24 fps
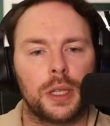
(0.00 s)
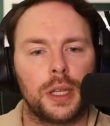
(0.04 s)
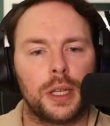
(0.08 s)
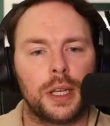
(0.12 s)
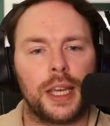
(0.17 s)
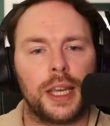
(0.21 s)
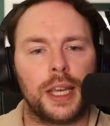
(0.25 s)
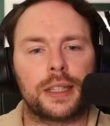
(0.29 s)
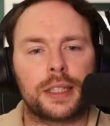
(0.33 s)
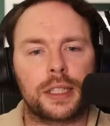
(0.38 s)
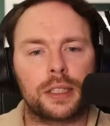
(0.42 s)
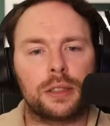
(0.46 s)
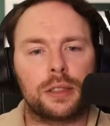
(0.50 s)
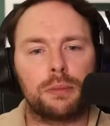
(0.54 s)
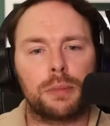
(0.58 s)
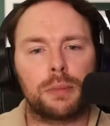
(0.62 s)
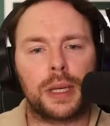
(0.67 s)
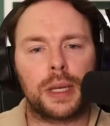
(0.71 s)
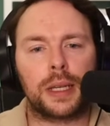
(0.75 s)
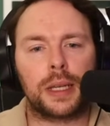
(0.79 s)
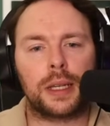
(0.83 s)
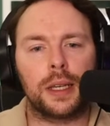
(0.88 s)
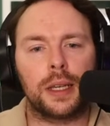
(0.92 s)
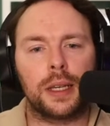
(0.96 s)
It doesn't
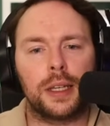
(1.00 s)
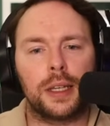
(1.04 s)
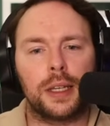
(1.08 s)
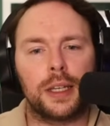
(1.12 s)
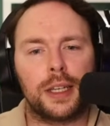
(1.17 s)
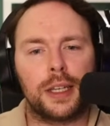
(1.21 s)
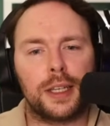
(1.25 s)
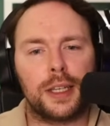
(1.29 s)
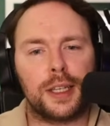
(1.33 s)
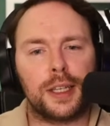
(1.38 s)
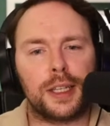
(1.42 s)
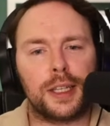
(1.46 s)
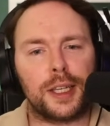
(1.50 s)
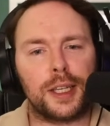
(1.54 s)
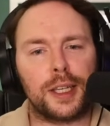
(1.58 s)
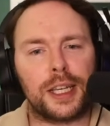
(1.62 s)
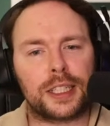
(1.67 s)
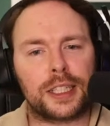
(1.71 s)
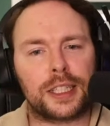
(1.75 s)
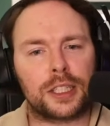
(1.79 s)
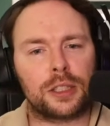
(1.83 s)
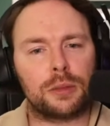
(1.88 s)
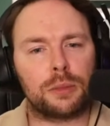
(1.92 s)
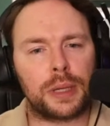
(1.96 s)
make
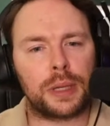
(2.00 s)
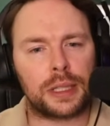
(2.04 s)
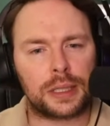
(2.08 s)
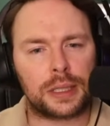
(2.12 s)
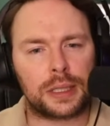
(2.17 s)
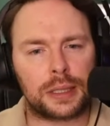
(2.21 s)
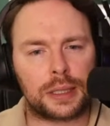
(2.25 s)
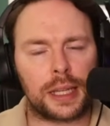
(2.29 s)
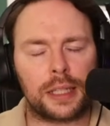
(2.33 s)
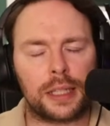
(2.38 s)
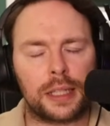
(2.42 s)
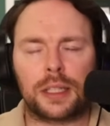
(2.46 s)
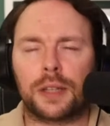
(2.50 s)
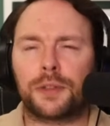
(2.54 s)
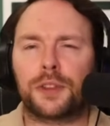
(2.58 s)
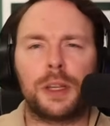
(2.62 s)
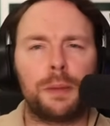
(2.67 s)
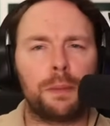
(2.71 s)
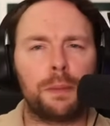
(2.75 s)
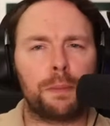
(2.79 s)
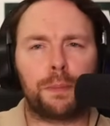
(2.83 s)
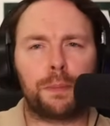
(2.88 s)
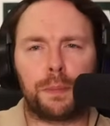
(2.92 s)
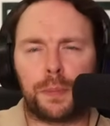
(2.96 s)
it doesn't make sense. I've
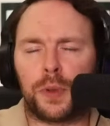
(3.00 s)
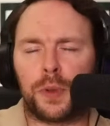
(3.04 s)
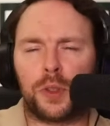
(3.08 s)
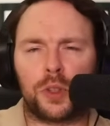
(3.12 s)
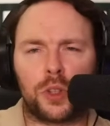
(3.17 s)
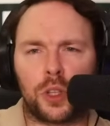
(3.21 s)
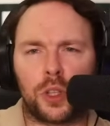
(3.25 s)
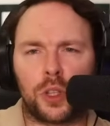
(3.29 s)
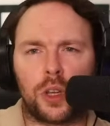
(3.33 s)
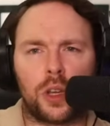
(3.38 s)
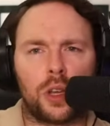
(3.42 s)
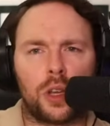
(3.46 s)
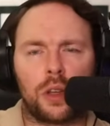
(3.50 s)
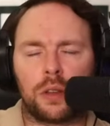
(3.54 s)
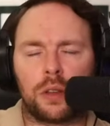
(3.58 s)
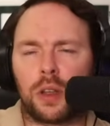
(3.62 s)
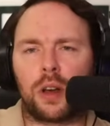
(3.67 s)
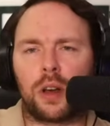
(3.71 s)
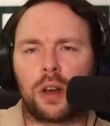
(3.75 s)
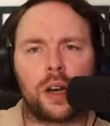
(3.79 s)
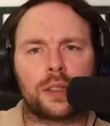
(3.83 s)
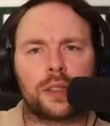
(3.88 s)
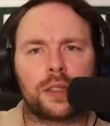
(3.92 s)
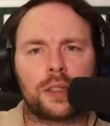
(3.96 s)
seen uh,
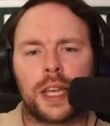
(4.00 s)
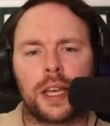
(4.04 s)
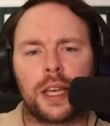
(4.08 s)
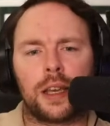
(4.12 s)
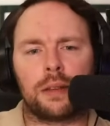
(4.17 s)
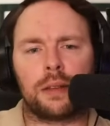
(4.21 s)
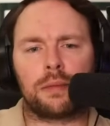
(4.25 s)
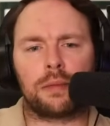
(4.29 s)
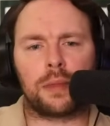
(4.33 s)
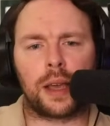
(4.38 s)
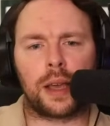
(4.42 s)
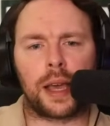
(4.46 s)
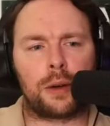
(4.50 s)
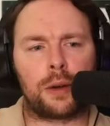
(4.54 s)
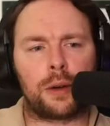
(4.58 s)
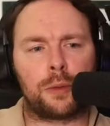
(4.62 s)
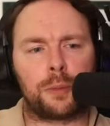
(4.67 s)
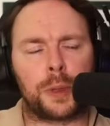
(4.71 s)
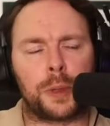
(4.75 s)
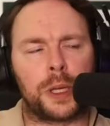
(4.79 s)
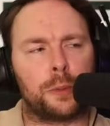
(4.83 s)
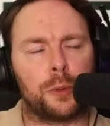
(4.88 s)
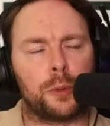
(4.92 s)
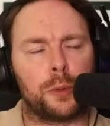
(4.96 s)
Arteta
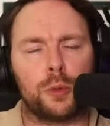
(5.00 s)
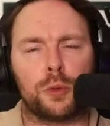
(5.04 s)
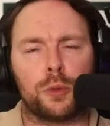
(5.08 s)
out people